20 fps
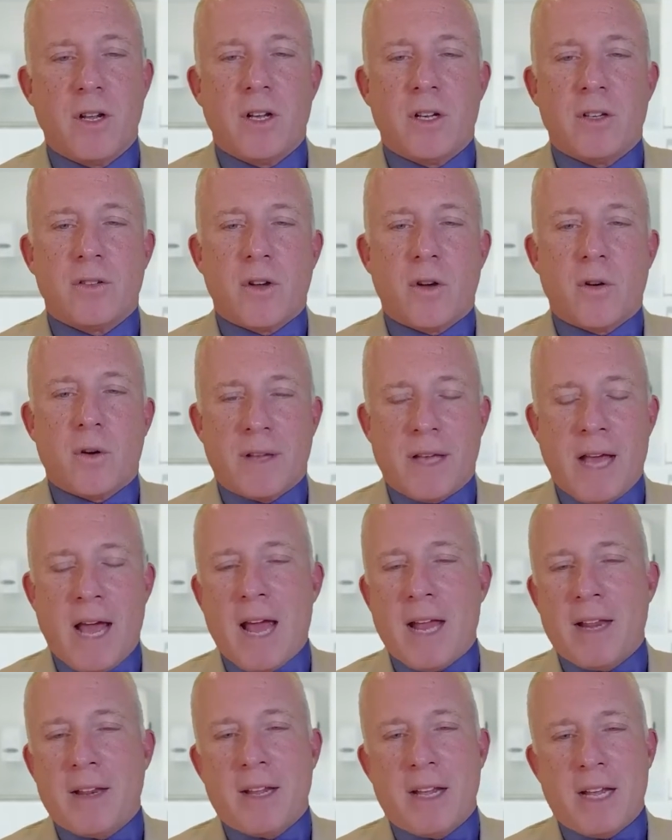So
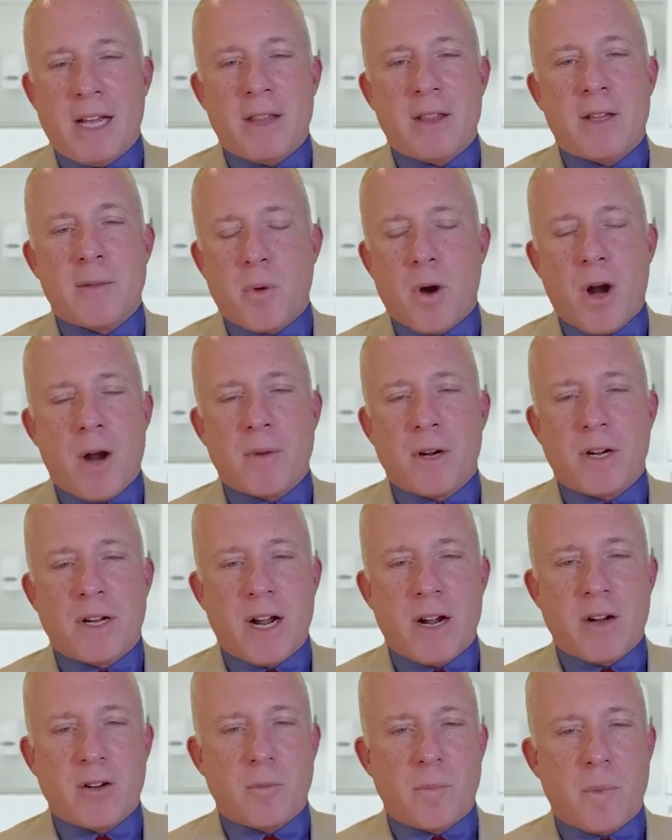again, in the primary
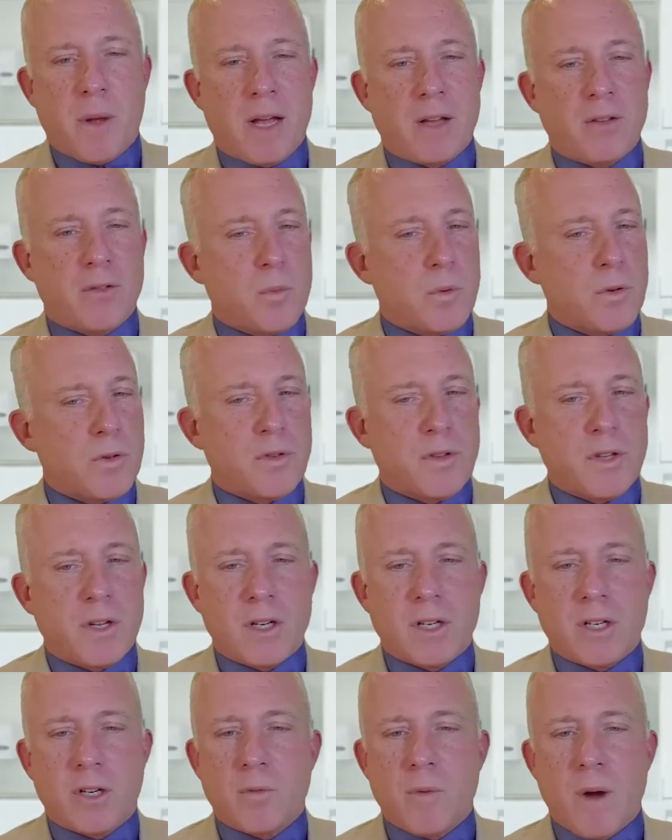care space, we're still
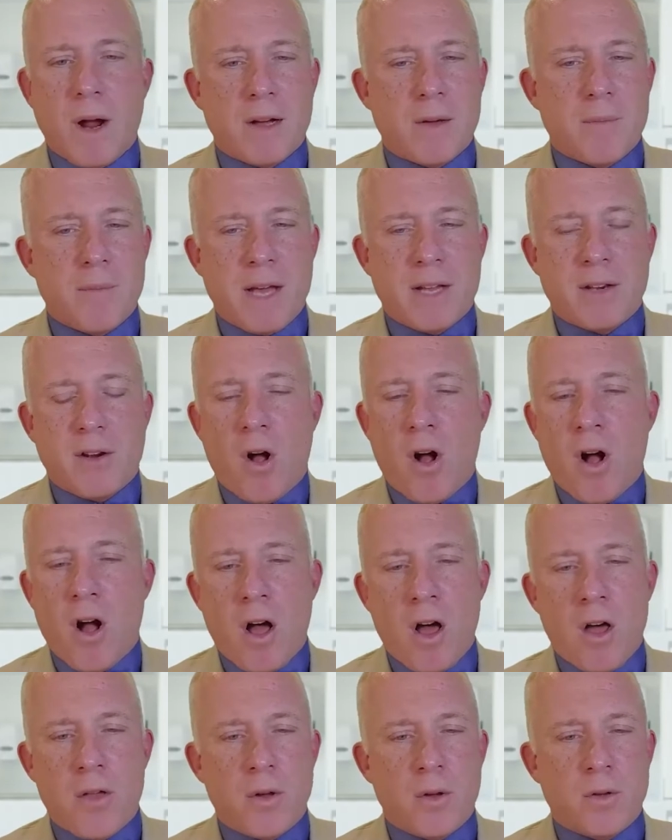going to recommend
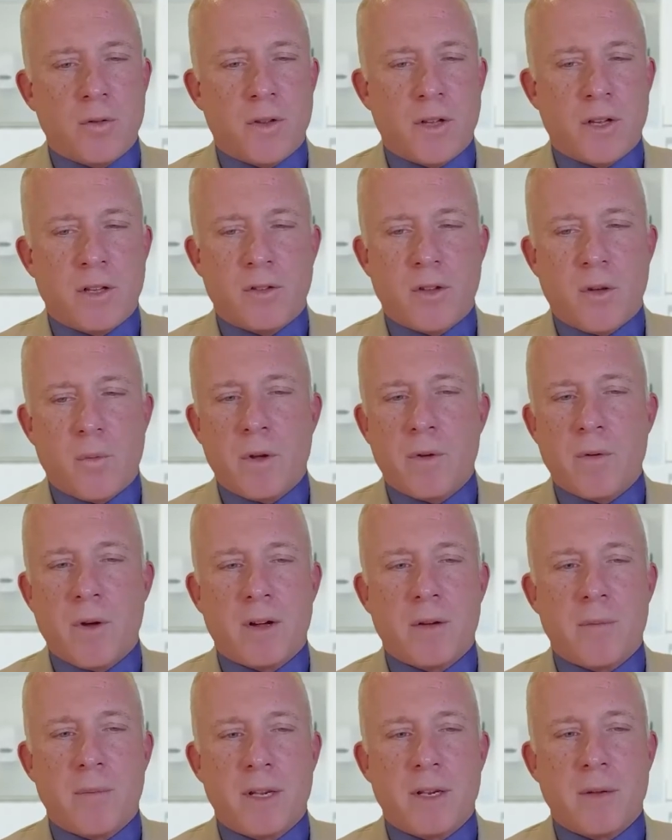all those things that we
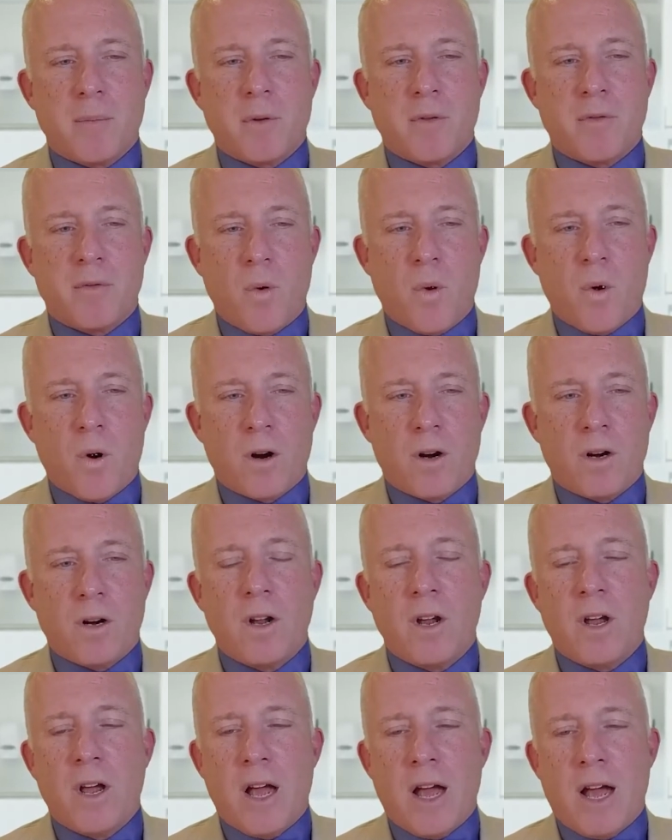recommended before
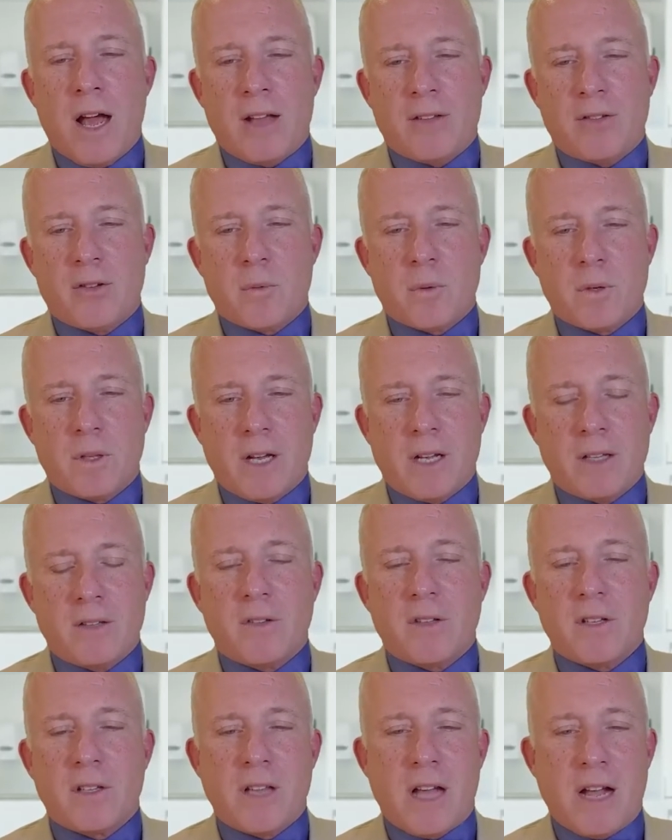as it relates
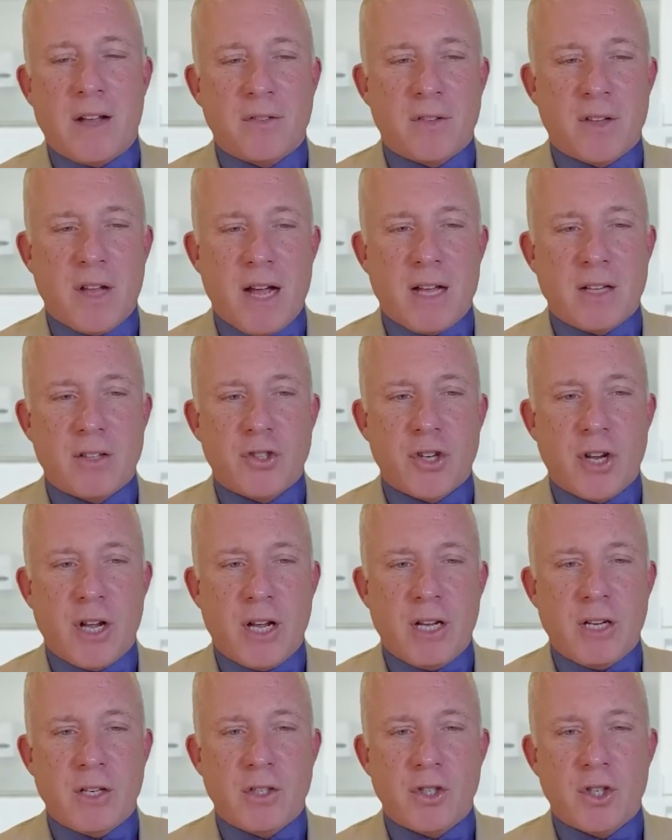to lifestyle
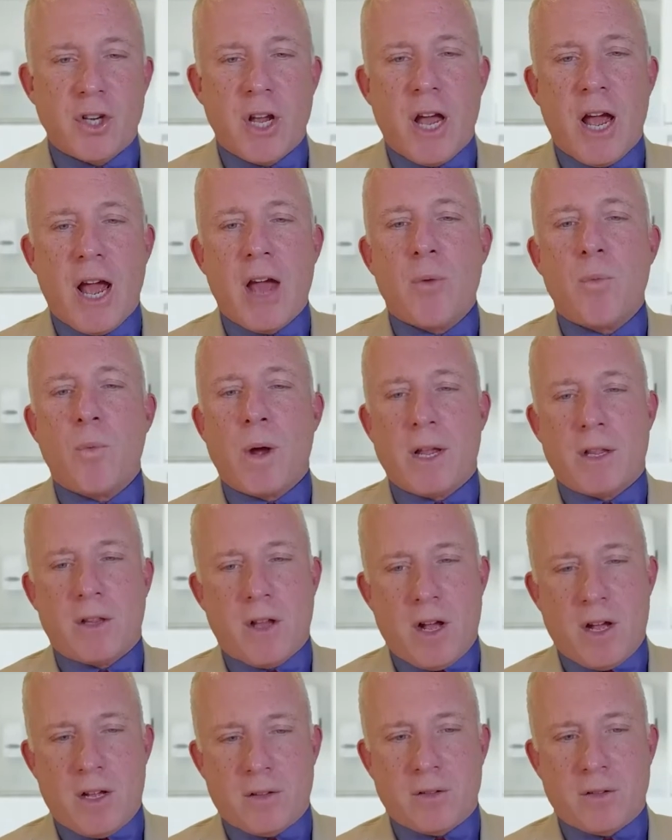change and weight
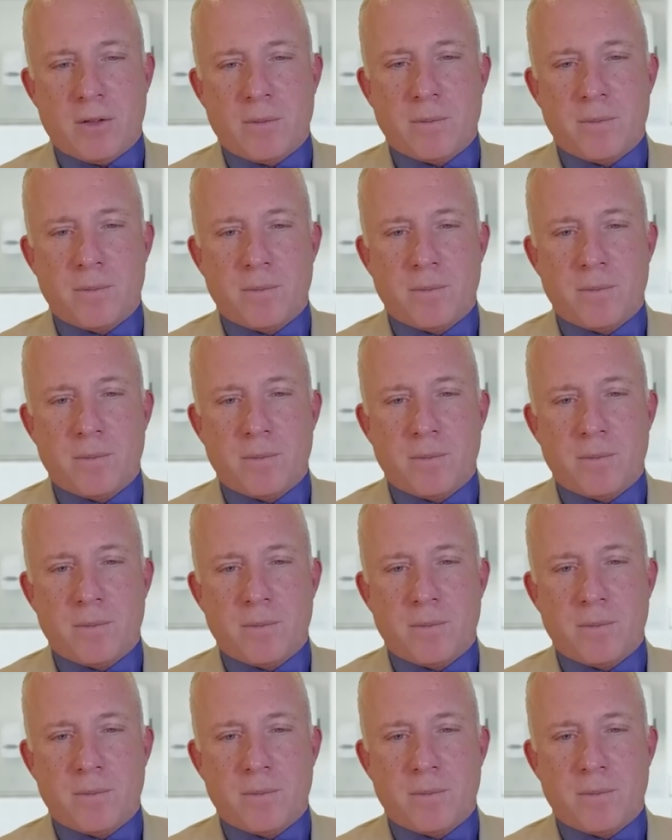loss.